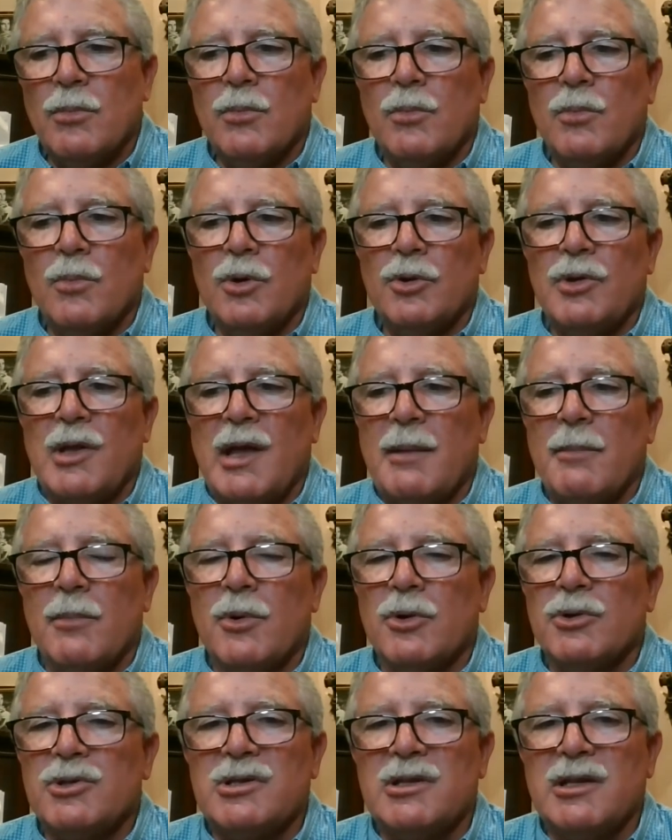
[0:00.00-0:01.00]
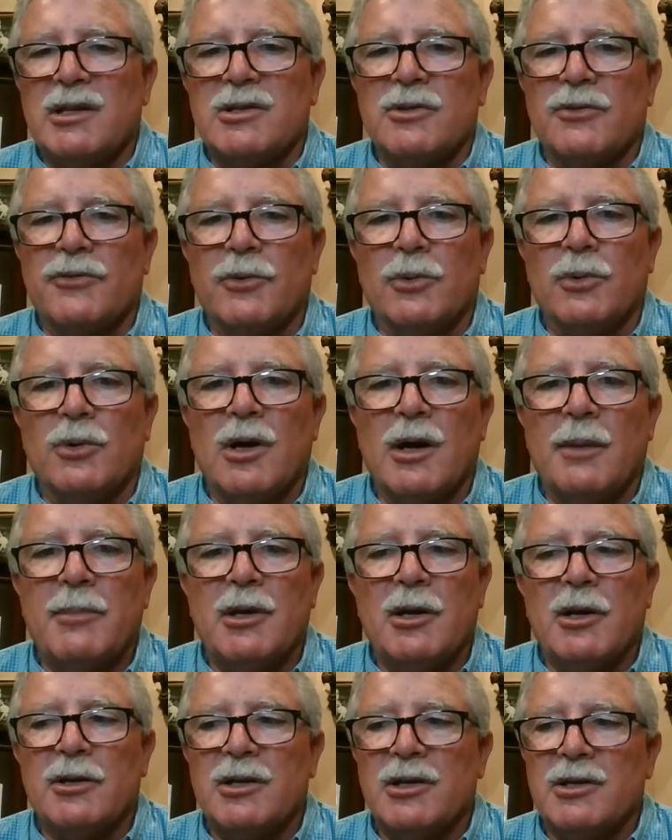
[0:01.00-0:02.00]
well, not most diesel fuel. I
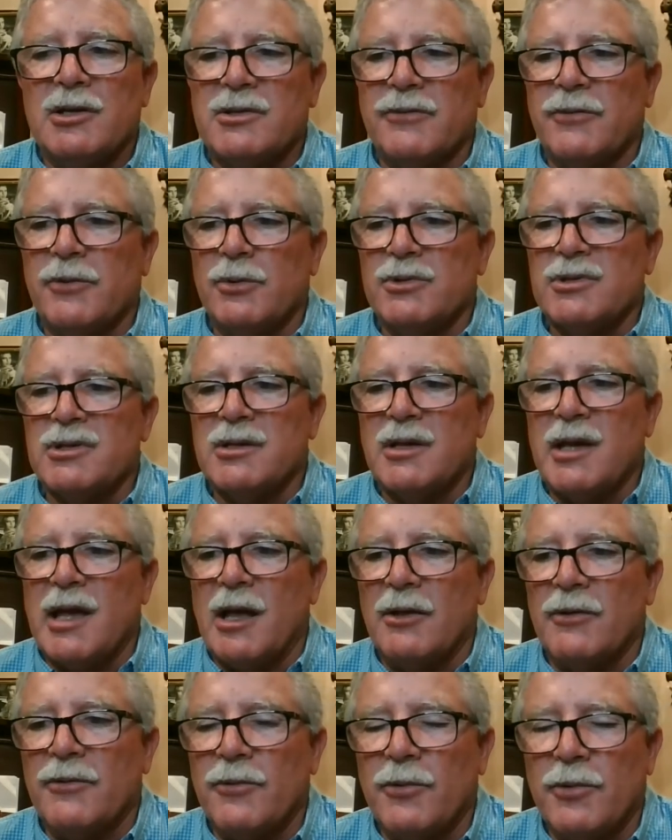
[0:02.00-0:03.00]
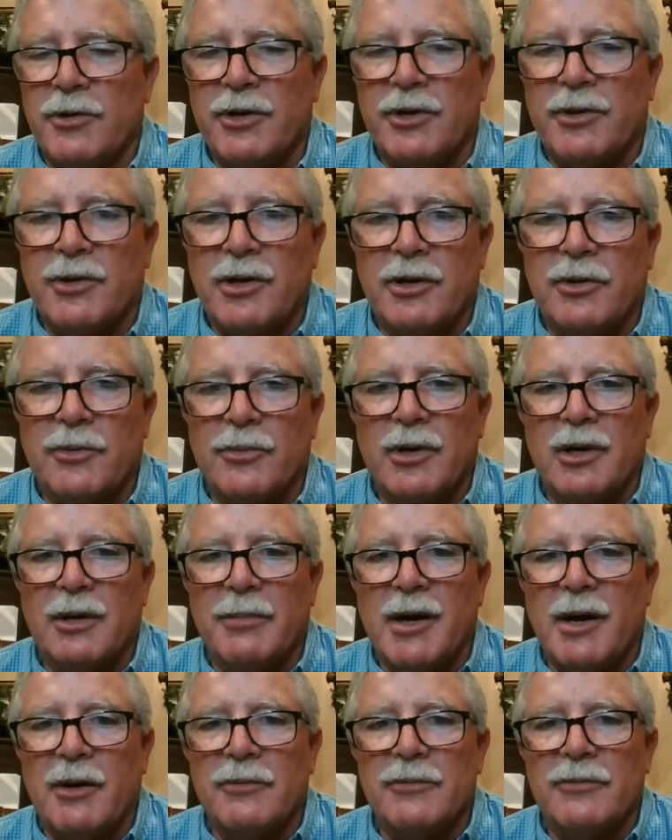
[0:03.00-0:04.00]
mean, our diesel fuels in California are going to run
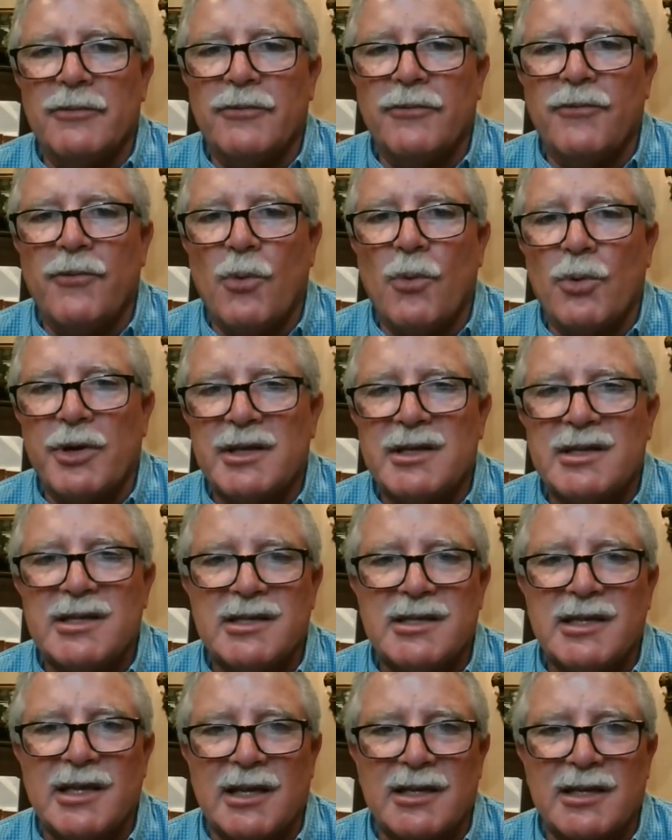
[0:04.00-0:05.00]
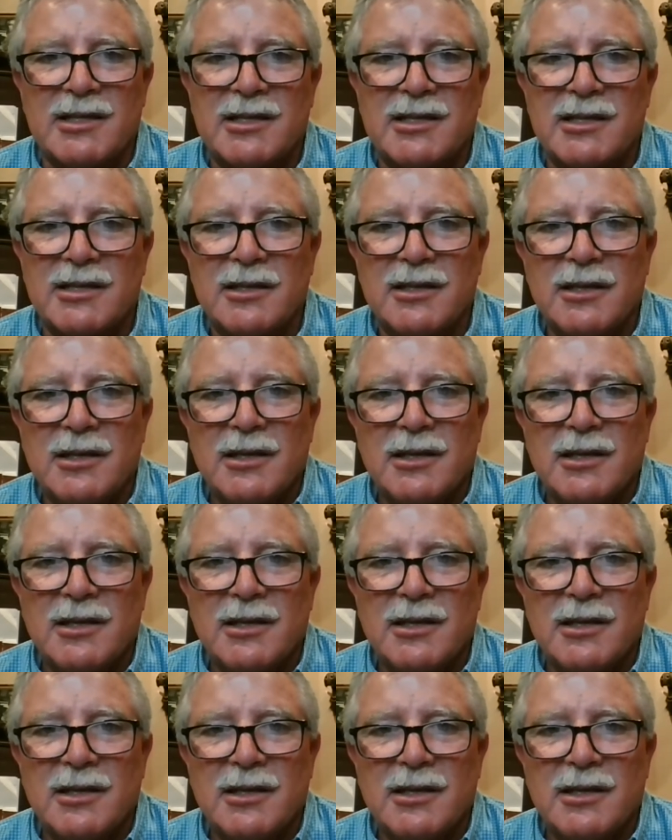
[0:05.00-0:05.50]
about 46.